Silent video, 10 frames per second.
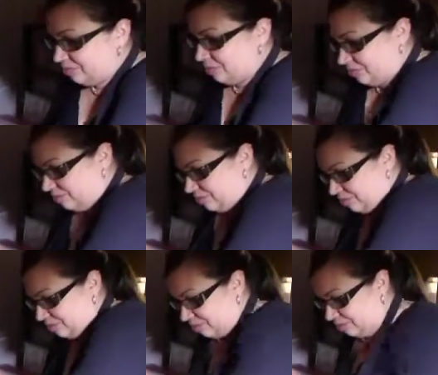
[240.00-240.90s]

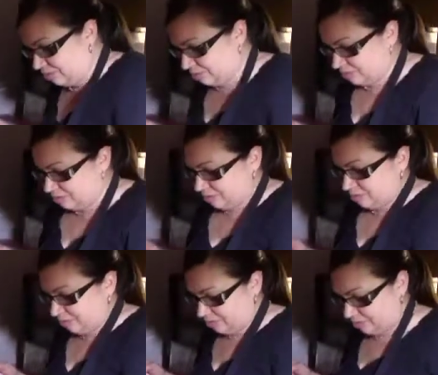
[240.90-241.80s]

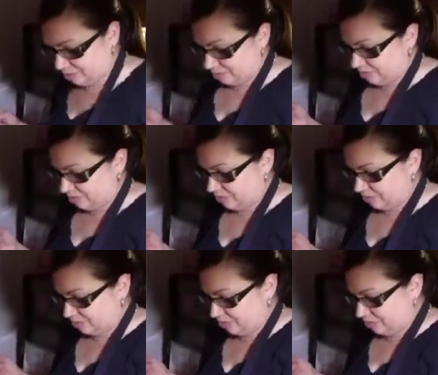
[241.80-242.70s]

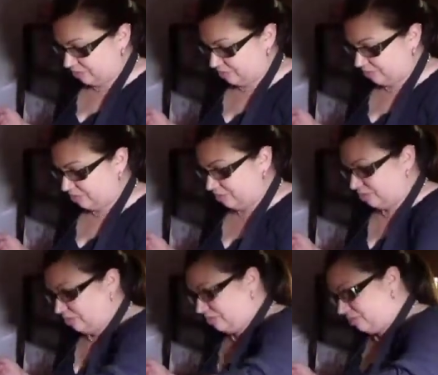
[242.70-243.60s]

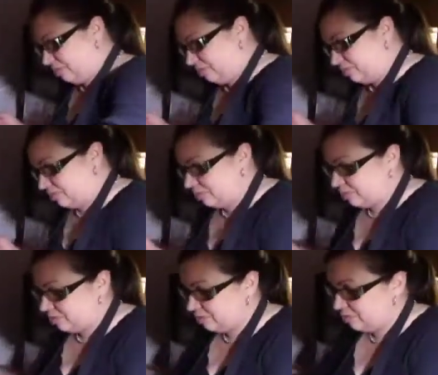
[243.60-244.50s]

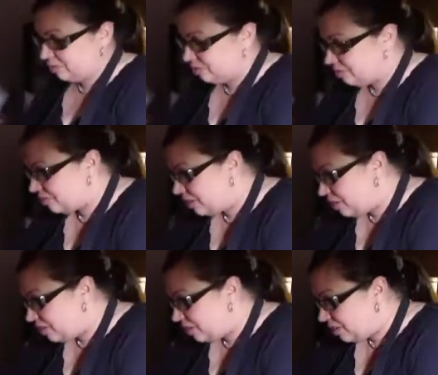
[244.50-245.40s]

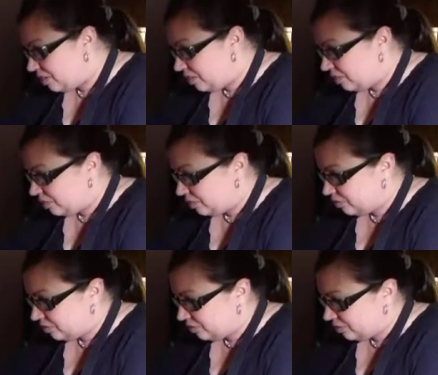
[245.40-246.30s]

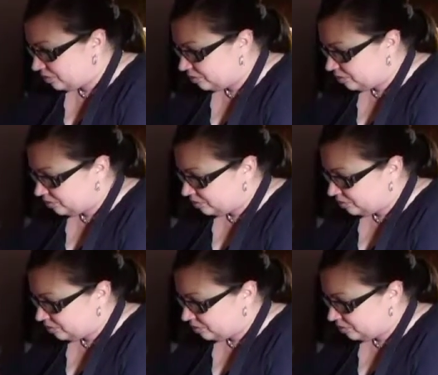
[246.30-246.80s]
No one is speaking in this clip.